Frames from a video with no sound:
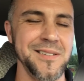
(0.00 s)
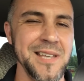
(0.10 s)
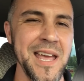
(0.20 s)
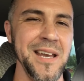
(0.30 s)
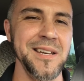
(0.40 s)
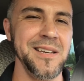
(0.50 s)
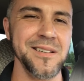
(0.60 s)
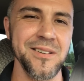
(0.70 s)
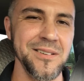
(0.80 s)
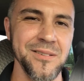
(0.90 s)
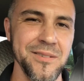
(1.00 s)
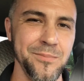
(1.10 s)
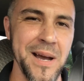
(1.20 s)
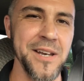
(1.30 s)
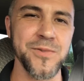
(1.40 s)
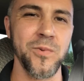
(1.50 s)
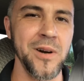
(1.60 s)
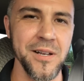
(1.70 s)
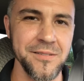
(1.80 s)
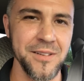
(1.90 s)
day
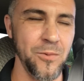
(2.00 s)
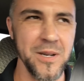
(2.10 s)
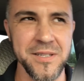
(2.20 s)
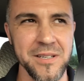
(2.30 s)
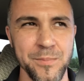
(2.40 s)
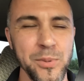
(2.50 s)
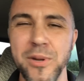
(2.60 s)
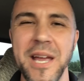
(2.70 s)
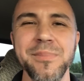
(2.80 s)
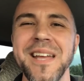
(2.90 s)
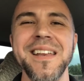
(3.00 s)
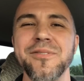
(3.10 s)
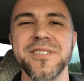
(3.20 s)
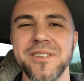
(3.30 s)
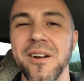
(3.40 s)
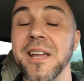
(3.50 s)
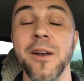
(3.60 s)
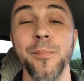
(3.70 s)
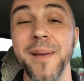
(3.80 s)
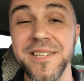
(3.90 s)
-1. It wasn't, the boot camp didn't even start yet,
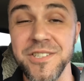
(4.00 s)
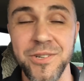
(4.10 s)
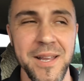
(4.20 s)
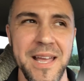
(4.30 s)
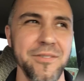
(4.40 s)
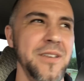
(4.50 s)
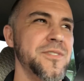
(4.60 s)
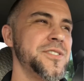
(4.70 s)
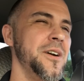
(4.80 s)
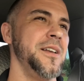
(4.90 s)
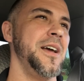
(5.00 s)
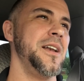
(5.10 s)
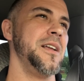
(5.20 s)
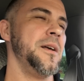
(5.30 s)
or basic training hadn't even started yet.